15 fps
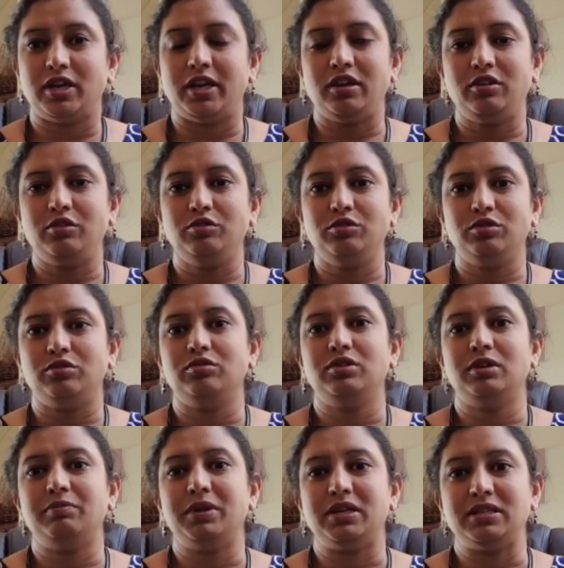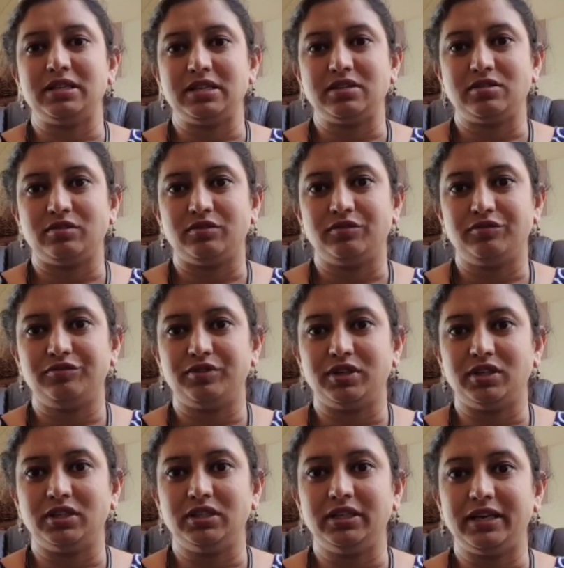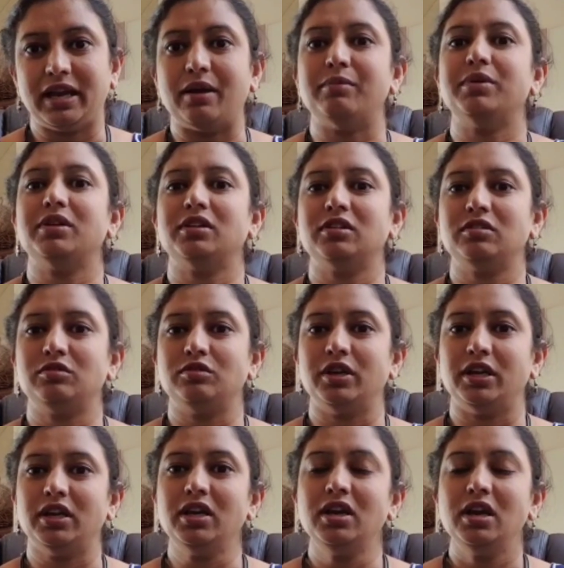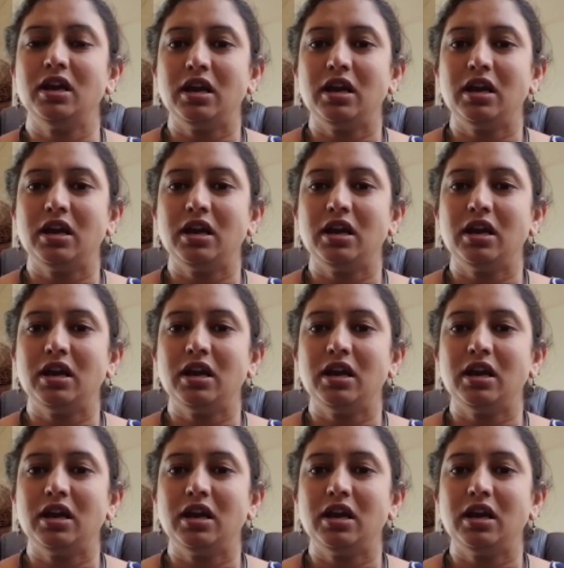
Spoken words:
take you through the basics of the camera today,